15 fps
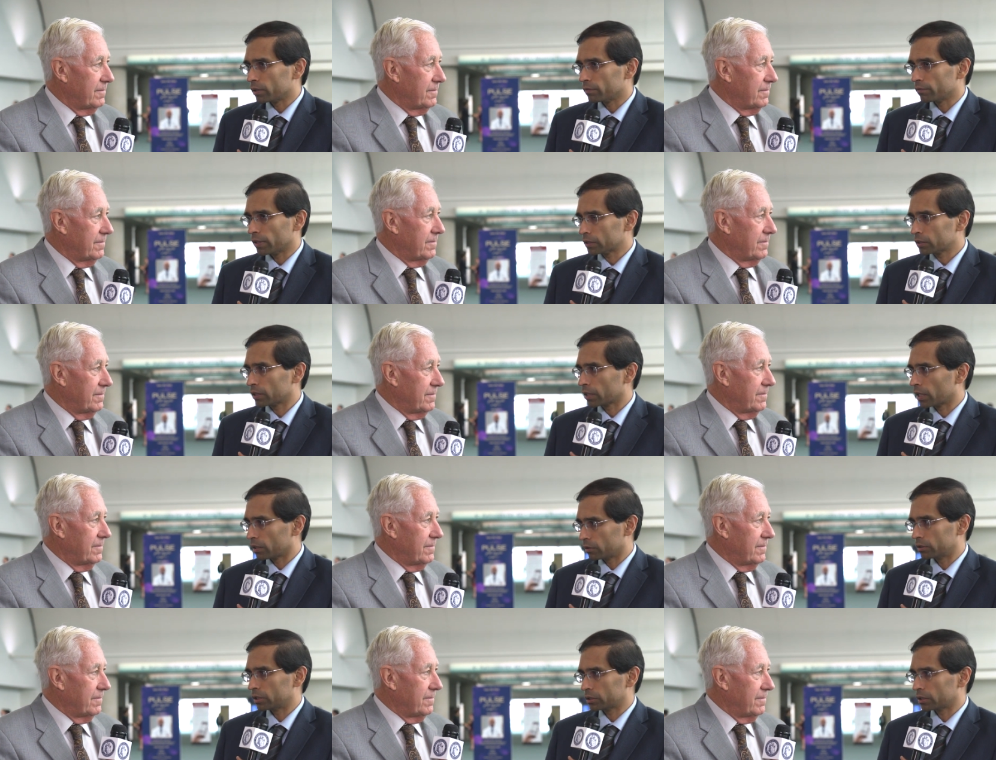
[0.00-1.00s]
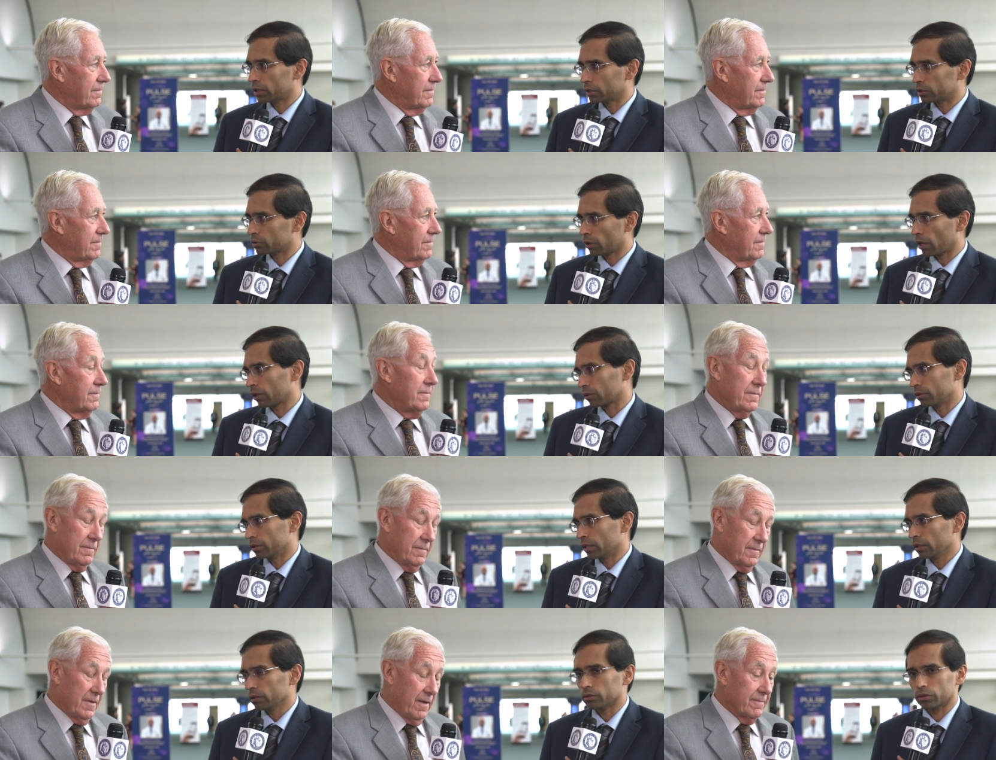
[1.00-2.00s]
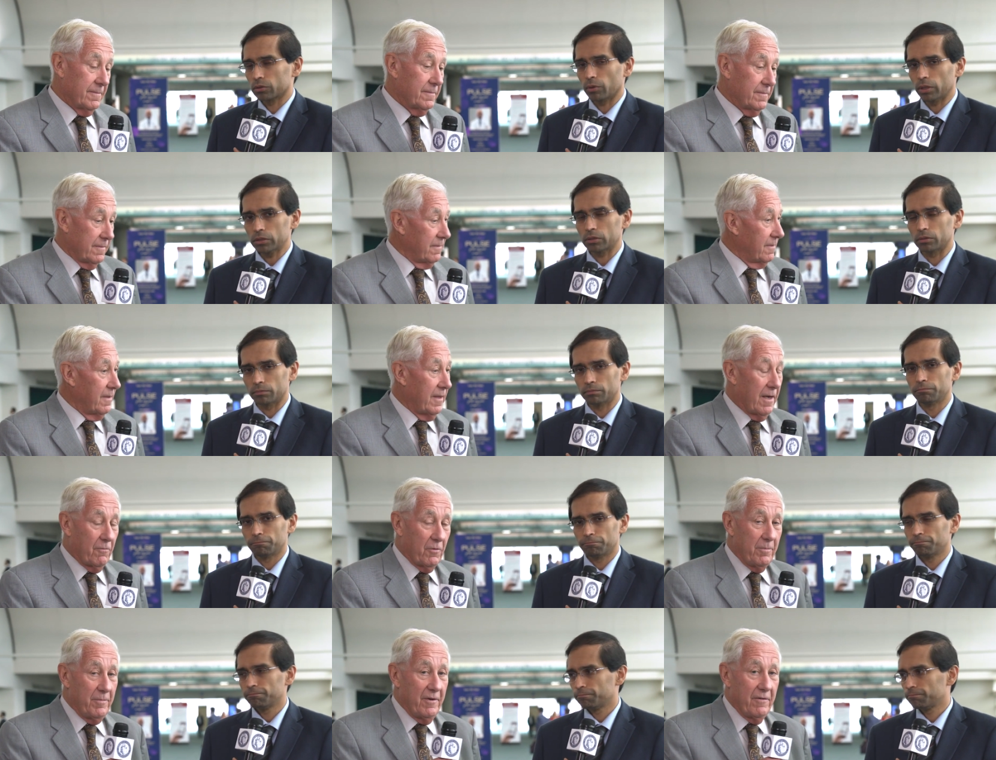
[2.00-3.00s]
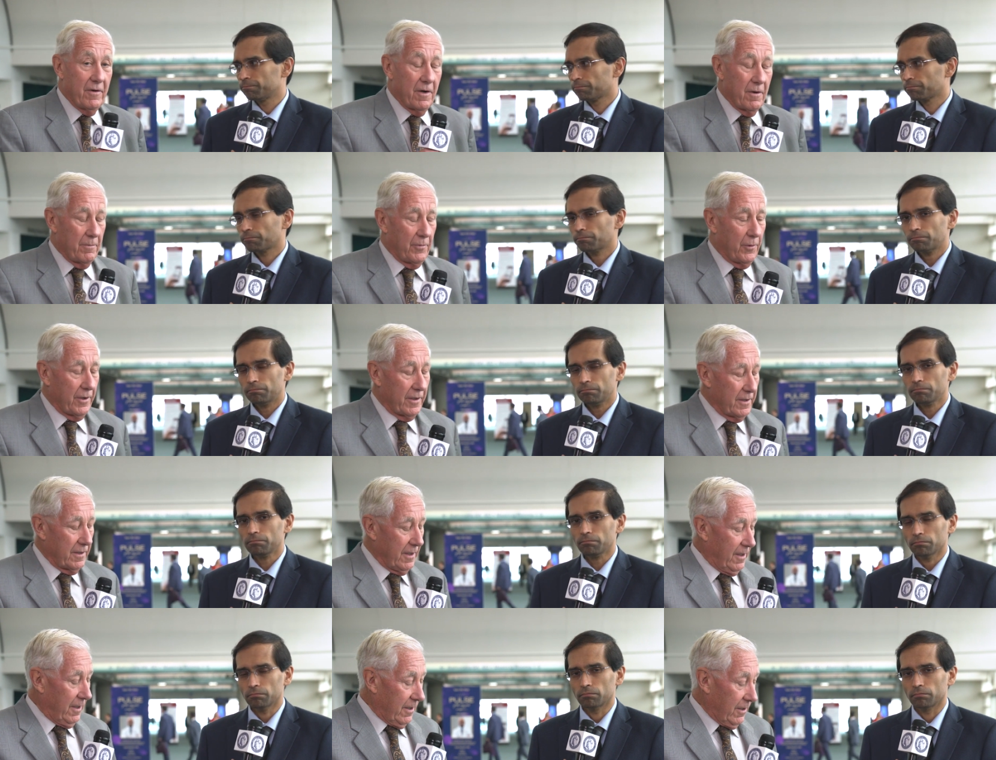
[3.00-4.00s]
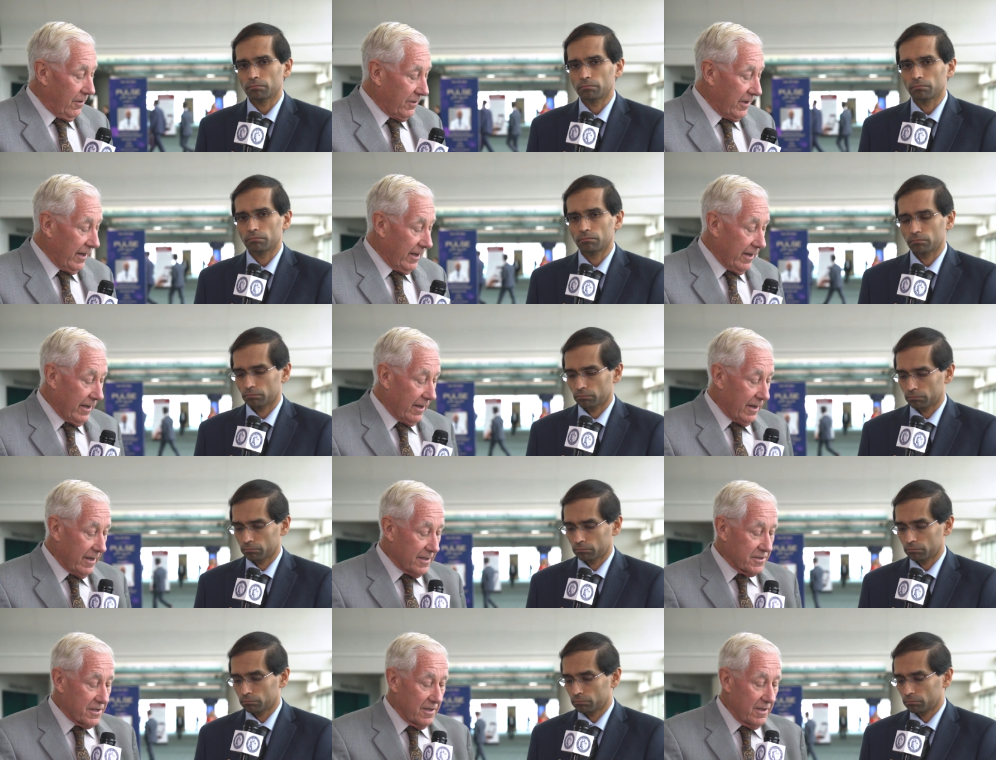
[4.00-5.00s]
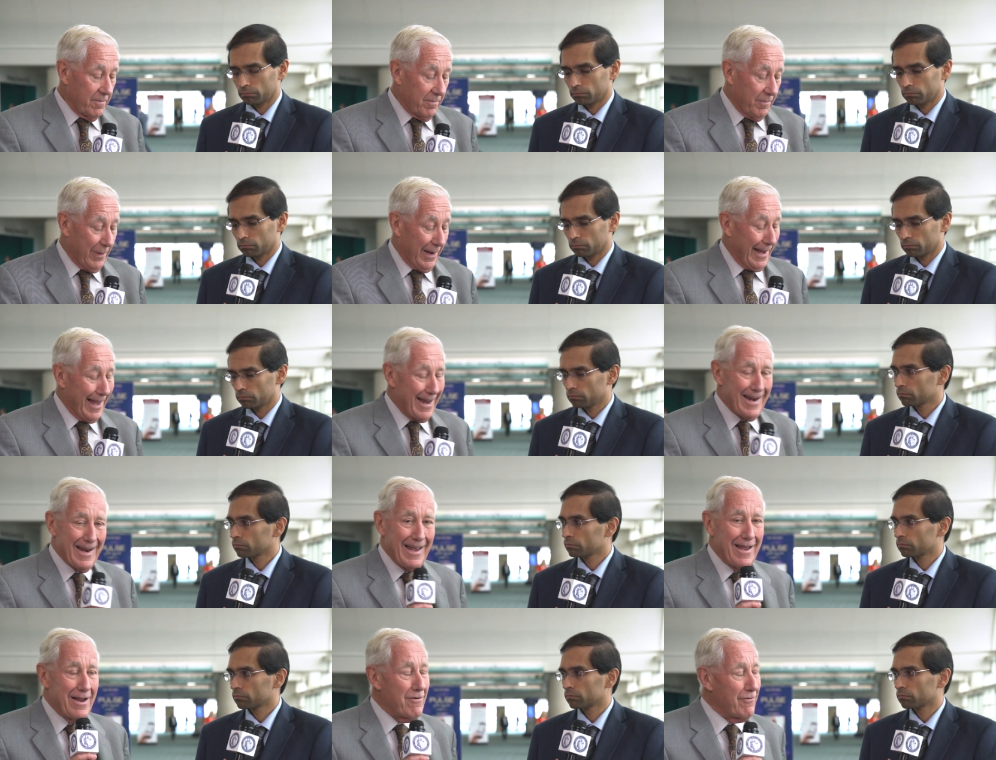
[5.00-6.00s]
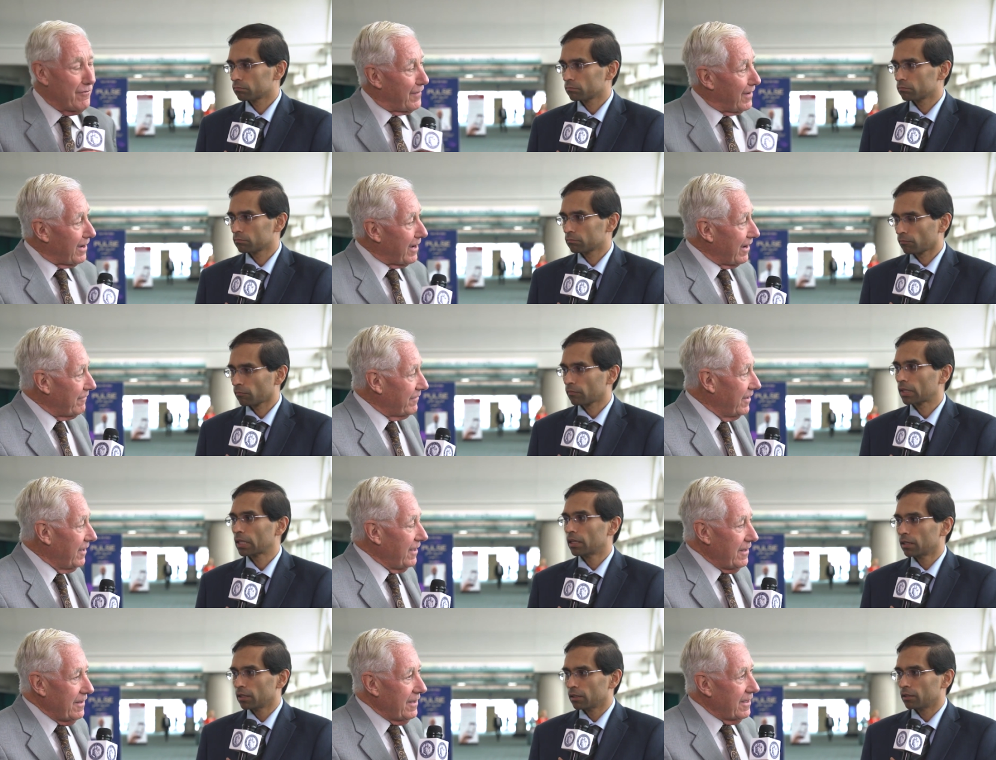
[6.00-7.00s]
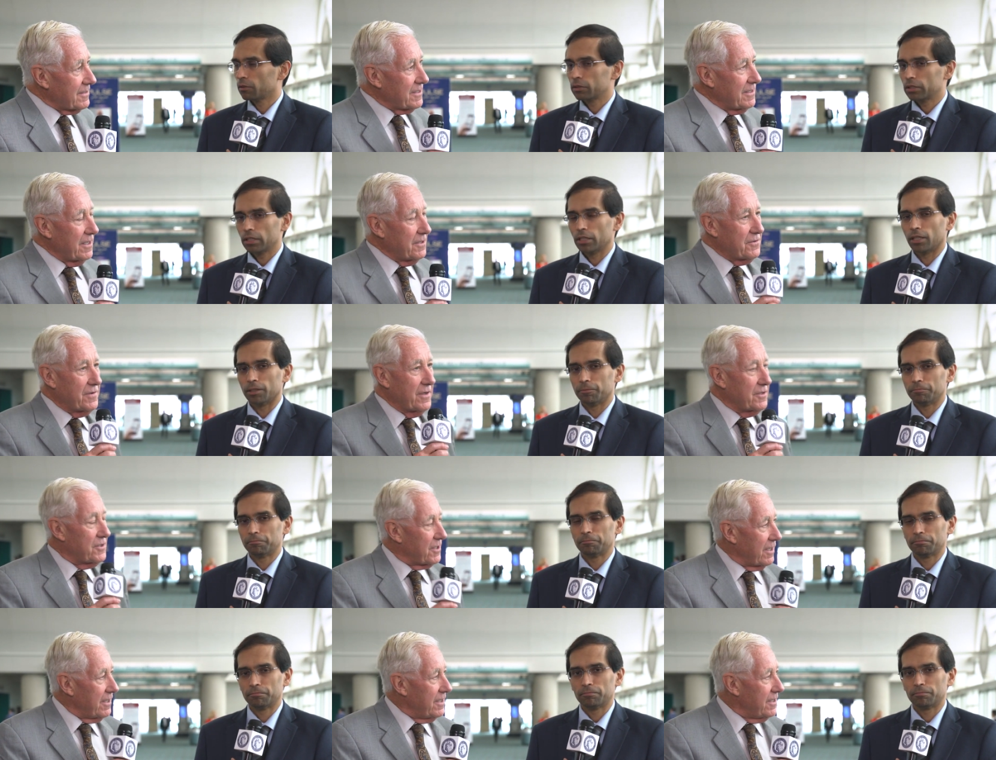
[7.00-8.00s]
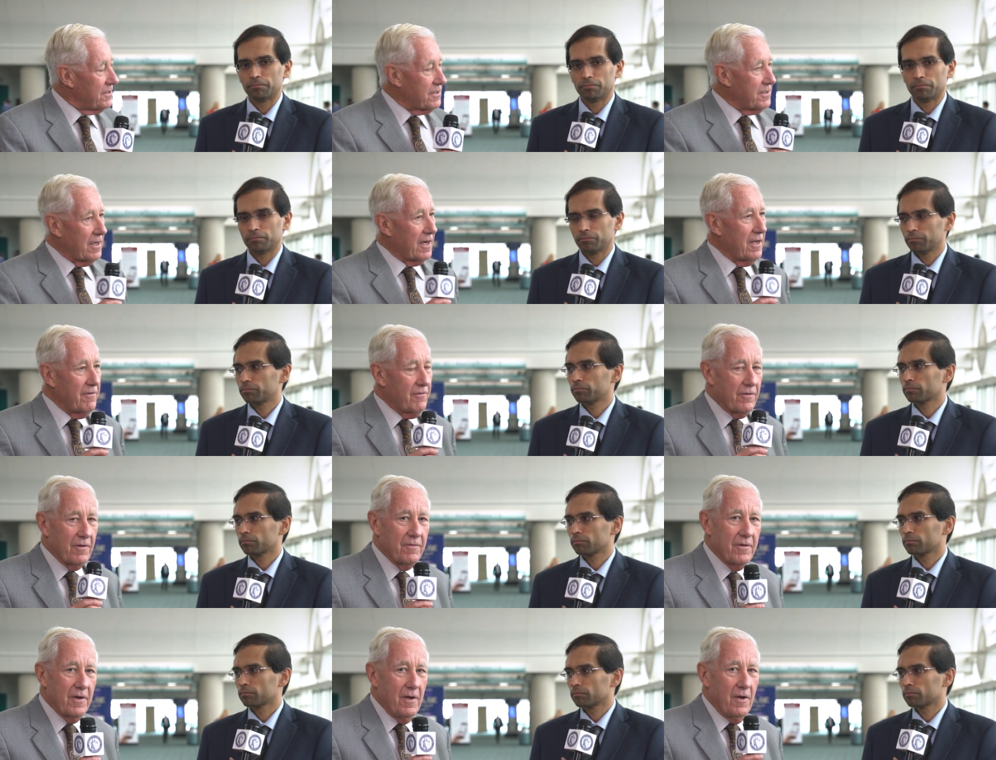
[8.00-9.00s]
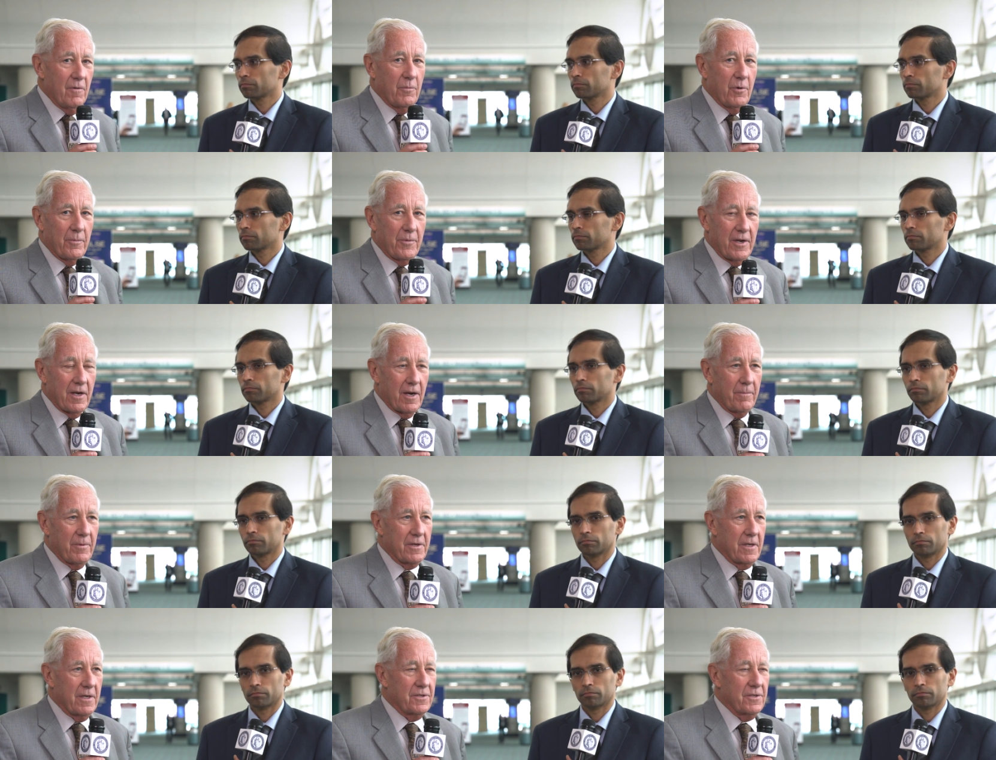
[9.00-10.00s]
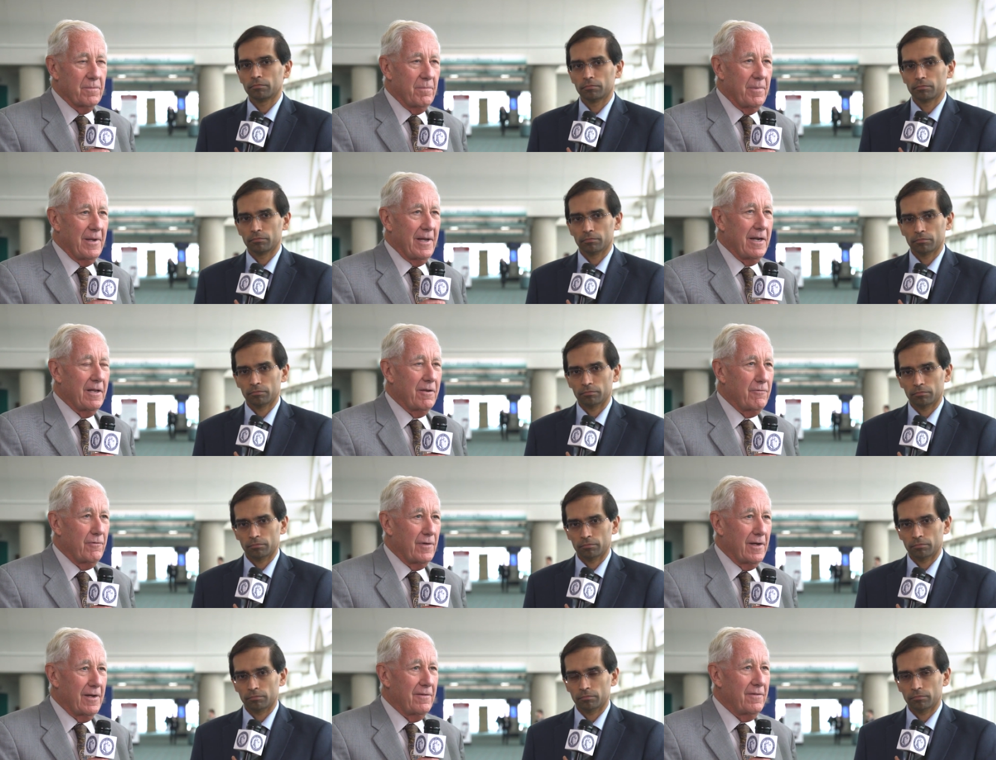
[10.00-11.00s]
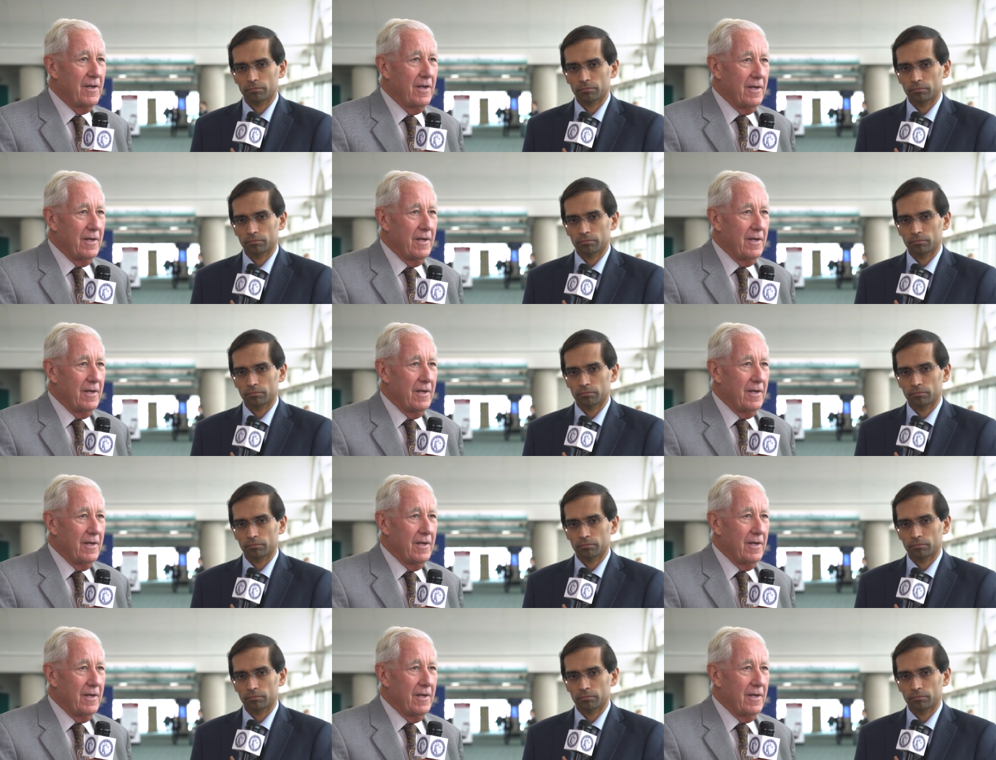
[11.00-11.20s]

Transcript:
Speaker 1: investigator-initiated trial could nail yeah. this question. That would be very important. Okay, and lastly, PAD
Speaker 2: N5. That's an interesting Chinese study from pulmonary hypertension, PADN-5